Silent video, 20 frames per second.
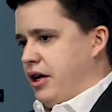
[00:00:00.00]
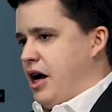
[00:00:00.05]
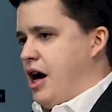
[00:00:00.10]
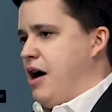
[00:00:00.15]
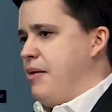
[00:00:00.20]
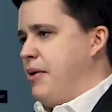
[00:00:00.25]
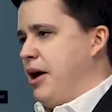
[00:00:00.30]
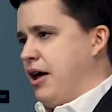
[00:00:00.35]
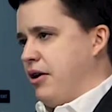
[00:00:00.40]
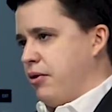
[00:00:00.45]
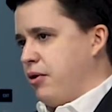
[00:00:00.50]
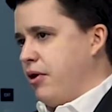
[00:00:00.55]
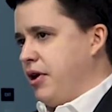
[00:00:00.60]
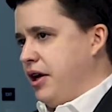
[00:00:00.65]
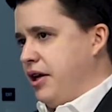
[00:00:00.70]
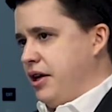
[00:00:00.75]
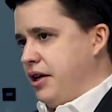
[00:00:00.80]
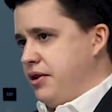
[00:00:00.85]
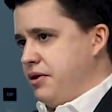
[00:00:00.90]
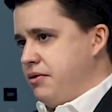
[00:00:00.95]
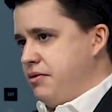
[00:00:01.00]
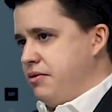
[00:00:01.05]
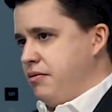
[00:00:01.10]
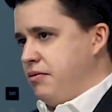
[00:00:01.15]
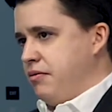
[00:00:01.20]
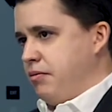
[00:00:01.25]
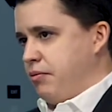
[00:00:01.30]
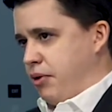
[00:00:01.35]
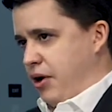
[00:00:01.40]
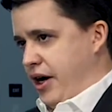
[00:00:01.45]
combat-oriented
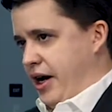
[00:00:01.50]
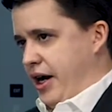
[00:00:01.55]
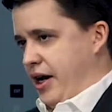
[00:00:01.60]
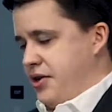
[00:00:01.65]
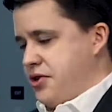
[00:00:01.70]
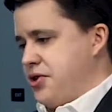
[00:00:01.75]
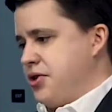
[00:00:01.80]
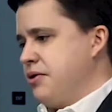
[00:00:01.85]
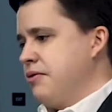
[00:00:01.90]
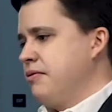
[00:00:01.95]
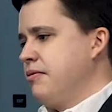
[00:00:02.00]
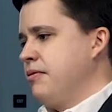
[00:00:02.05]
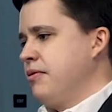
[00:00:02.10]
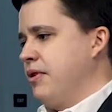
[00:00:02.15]
branch,